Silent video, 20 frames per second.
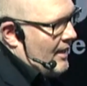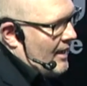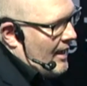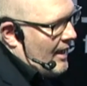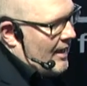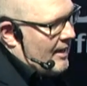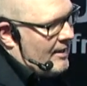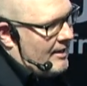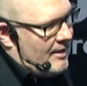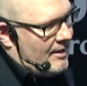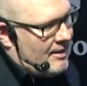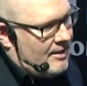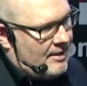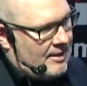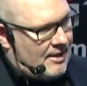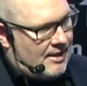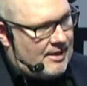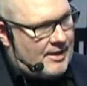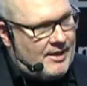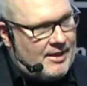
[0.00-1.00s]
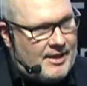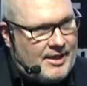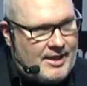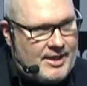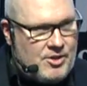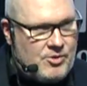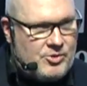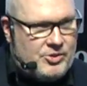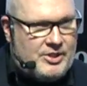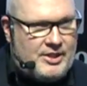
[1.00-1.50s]
and uh,
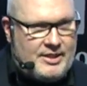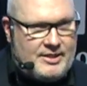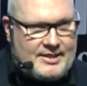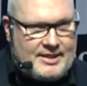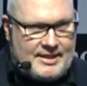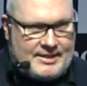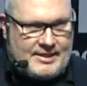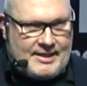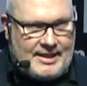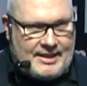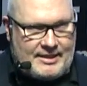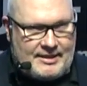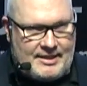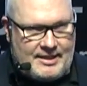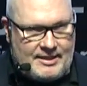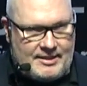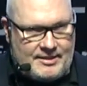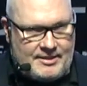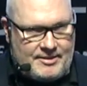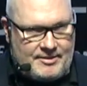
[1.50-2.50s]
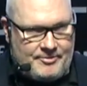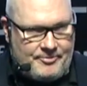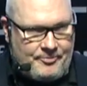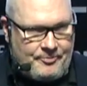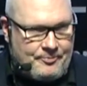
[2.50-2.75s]
he usually says like this.